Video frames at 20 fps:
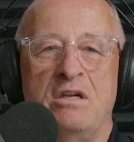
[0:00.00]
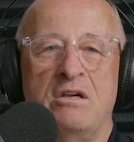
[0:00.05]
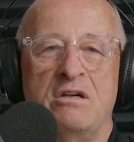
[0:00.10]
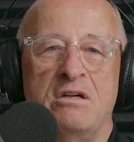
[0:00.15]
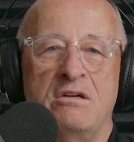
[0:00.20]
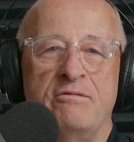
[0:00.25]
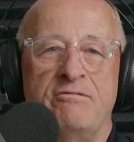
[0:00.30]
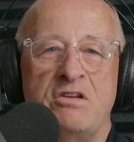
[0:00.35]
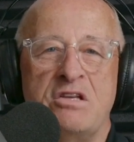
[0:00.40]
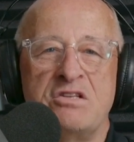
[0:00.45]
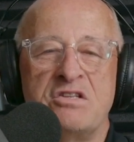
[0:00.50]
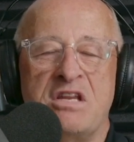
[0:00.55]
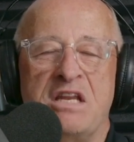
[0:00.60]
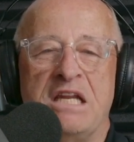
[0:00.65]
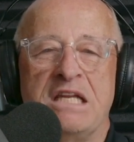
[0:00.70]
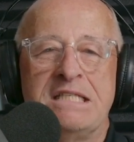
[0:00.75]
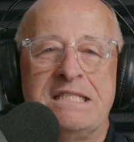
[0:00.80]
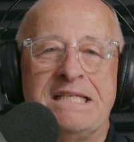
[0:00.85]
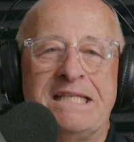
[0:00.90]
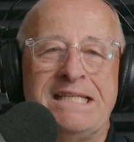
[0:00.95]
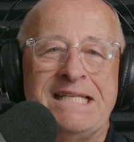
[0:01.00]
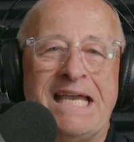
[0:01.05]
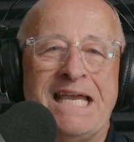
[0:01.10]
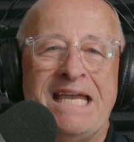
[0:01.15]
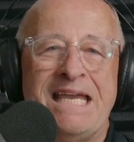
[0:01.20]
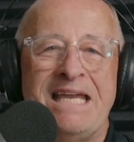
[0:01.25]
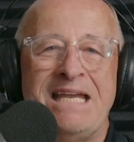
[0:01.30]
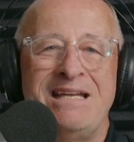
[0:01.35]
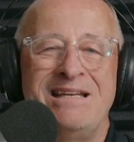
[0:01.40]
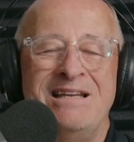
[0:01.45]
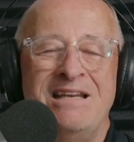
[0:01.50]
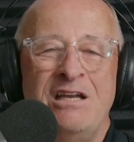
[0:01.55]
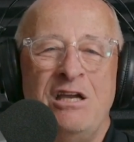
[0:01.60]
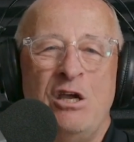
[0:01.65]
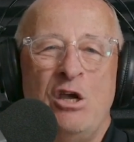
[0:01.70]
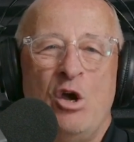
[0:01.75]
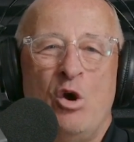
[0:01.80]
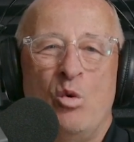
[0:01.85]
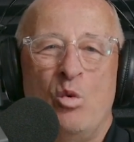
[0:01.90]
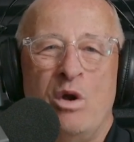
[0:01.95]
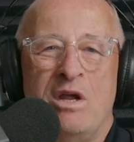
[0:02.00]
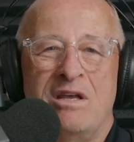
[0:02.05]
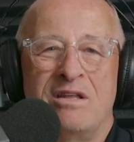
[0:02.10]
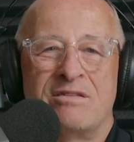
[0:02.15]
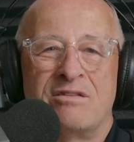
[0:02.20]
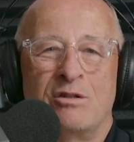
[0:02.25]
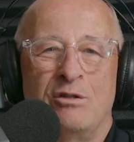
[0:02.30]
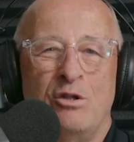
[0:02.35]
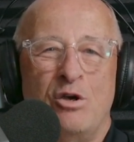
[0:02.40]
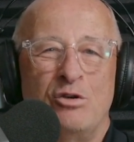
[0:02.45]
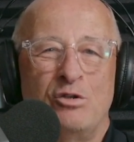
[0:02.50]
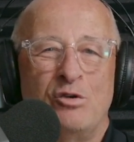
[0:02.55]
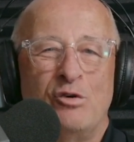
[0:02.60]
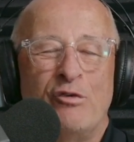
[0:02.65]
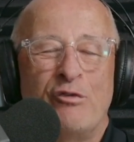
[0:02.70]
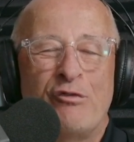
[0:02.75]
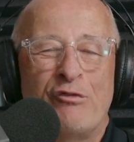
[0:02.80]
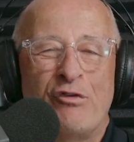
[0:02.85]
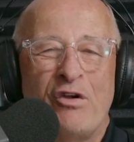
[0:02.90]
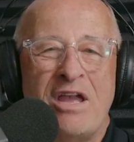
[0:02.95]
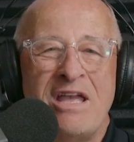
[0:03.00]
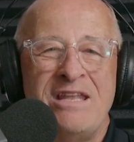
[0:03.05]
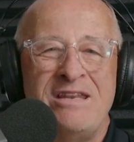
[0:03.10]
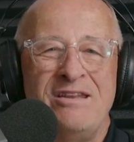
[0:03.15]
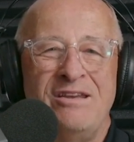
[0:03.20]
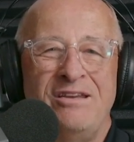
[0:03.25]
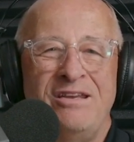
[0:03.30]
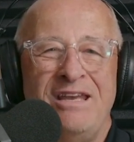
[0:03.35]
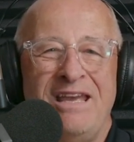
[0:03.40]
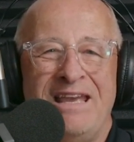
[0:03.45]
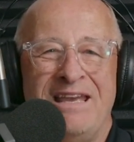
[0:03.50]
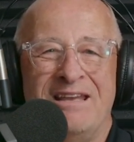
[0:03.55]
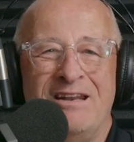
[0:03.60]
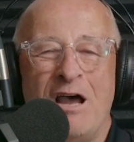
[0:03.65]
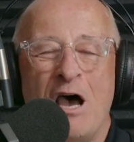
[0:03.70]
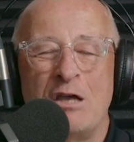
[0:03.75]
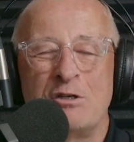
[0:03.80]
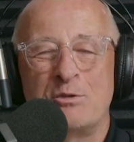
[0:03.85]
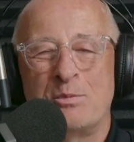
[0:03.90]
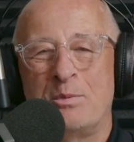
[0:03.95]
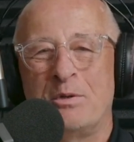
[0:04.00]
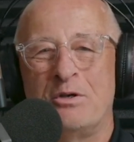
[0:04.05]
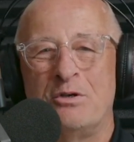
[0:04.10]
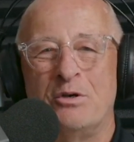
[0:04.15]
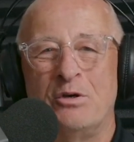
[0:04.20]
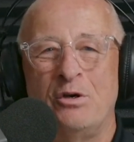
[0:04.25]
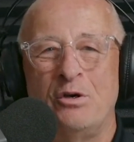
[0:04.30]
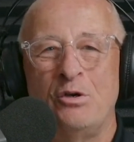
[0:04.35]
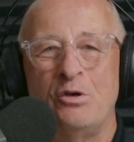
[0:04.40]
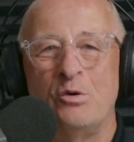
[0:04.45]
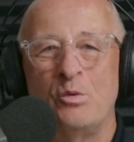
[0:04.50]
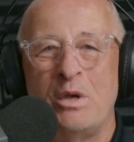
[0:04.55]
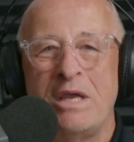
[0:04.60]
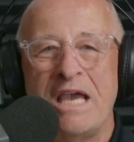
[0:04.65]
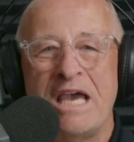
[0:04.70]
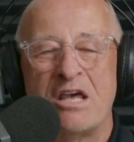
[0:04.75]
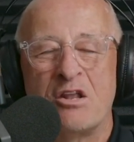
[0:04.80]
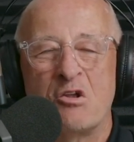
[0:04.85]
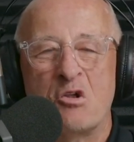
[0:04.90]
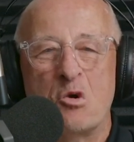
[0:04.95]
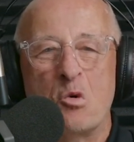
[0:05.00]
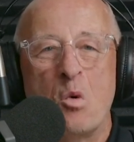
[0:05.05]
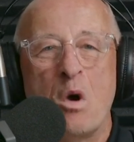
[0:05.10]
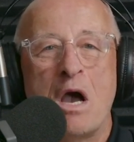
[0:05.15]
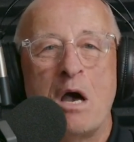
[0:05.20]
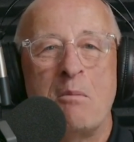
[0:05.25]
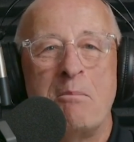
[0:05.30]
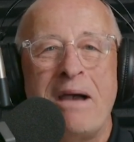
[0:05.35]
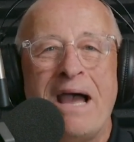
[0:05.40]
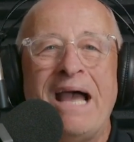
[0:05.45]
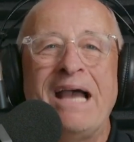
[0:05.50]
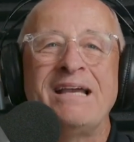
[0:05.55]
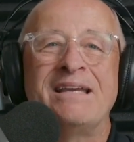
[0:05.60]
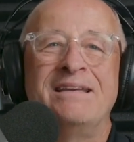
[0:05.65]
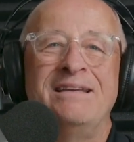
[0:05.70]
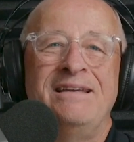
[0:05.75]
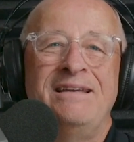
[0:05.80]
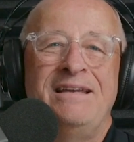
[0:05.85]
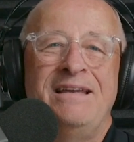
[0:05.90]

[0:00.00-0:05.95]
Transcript: are visiting today with a local friend and entrepreneur who we had on a while back.